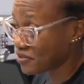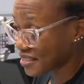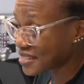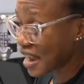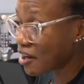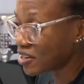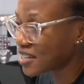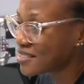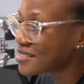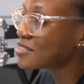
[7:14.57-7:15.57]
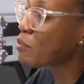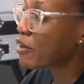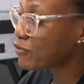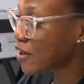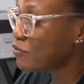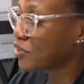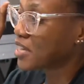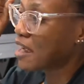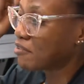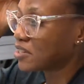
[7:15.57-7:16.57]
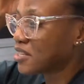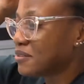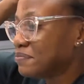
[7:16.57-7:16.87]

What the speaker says: this character. This is my favorite character.